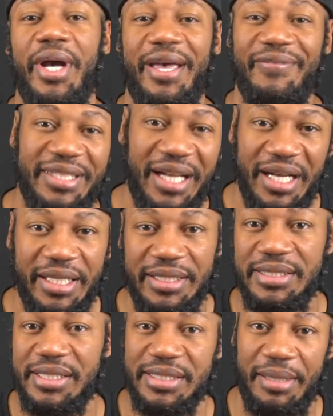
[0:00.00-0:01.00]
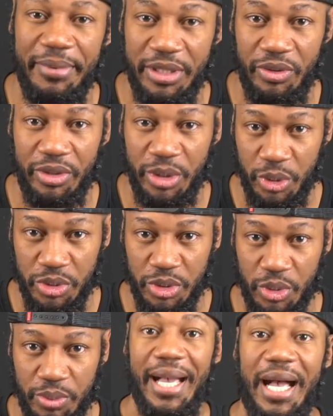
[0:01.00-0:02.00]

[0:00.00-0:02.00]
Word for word: I have done since I've been doing YouTube.